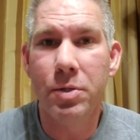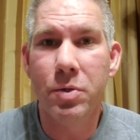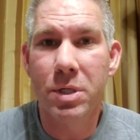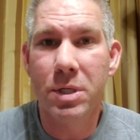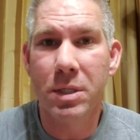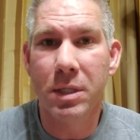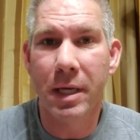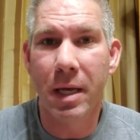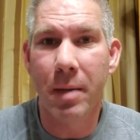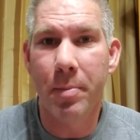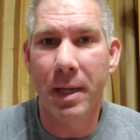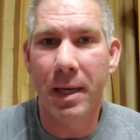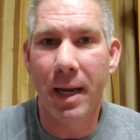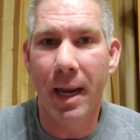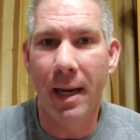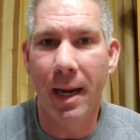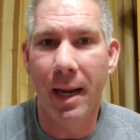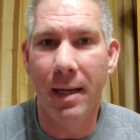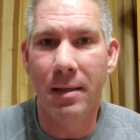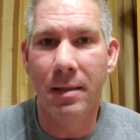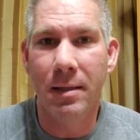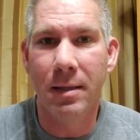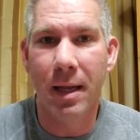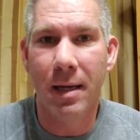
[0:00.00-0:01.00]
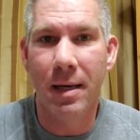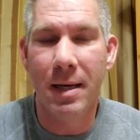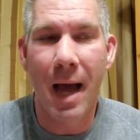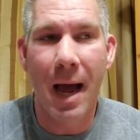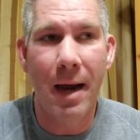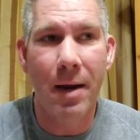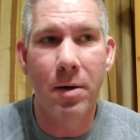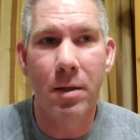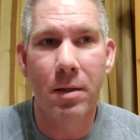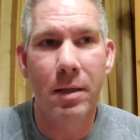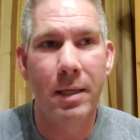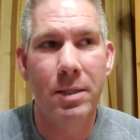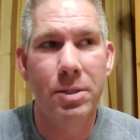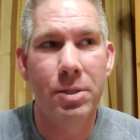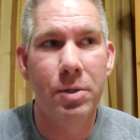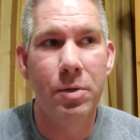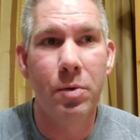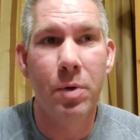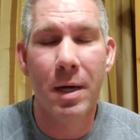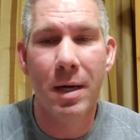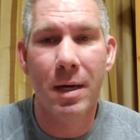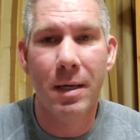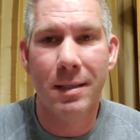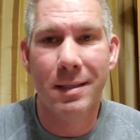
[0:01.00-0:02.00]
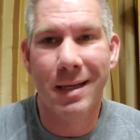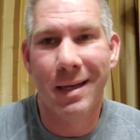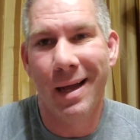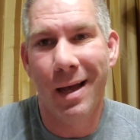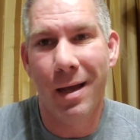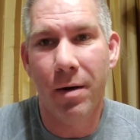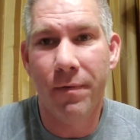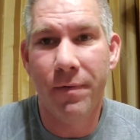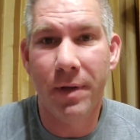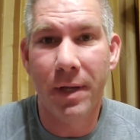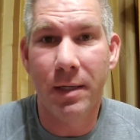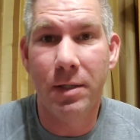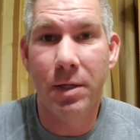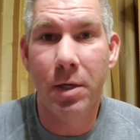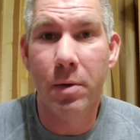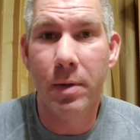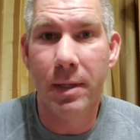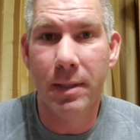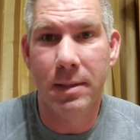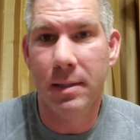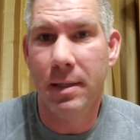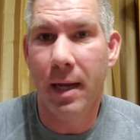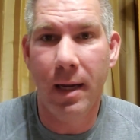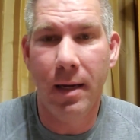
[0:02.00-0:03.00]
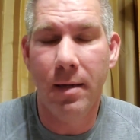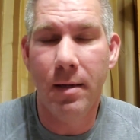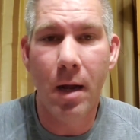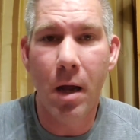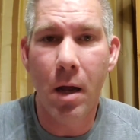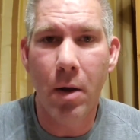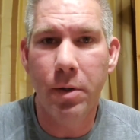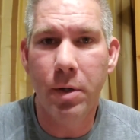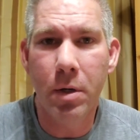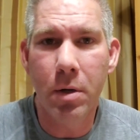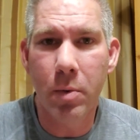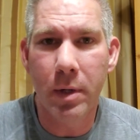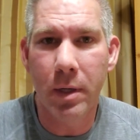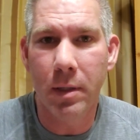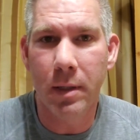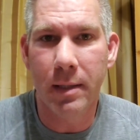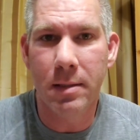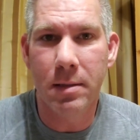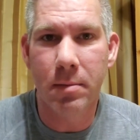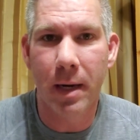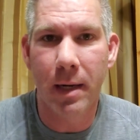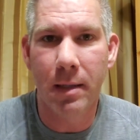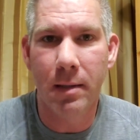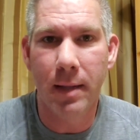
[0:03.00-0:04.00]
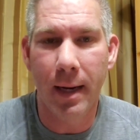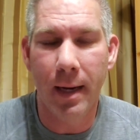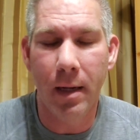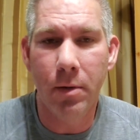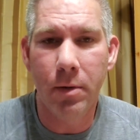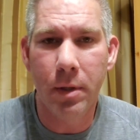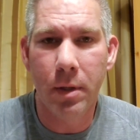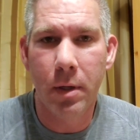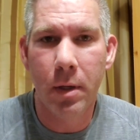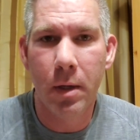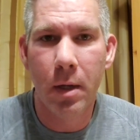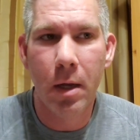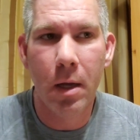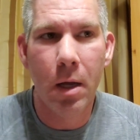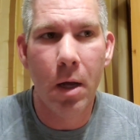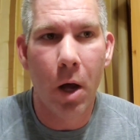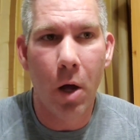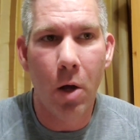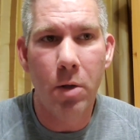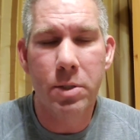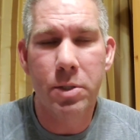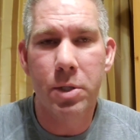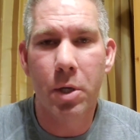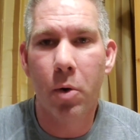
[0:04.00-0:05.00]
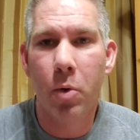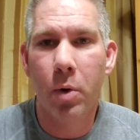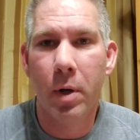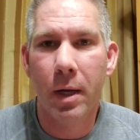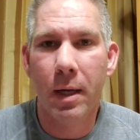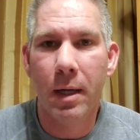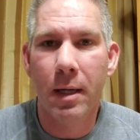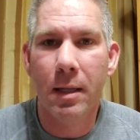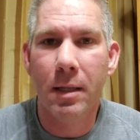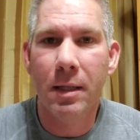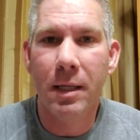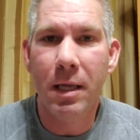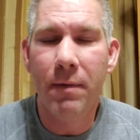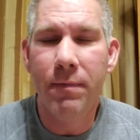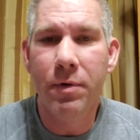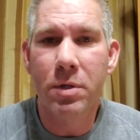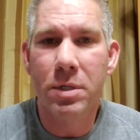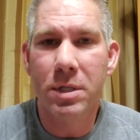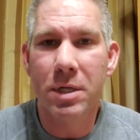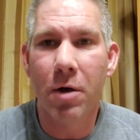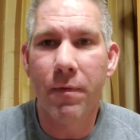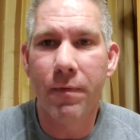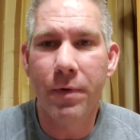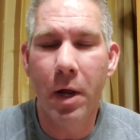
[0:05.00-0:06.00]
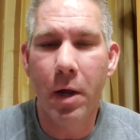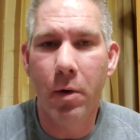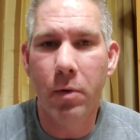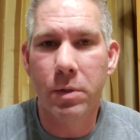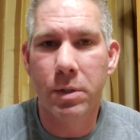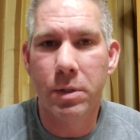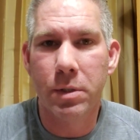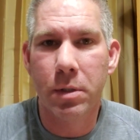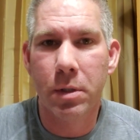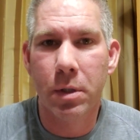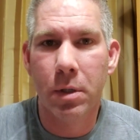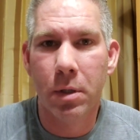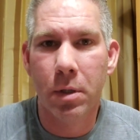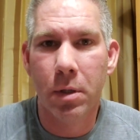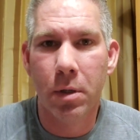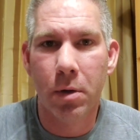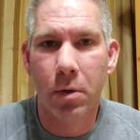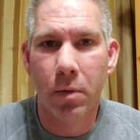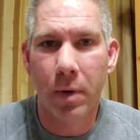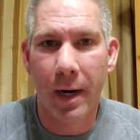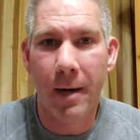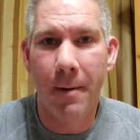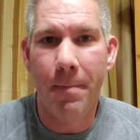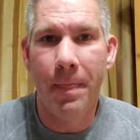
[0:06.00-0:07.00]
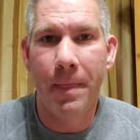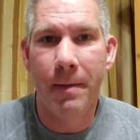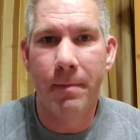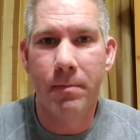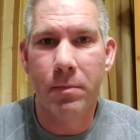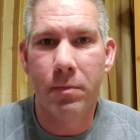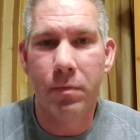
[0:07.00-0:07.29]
you slip and not going to let you say, I don't feel like doing it today. No, you don't want to let somebody down. Also, leave yourself notes, right?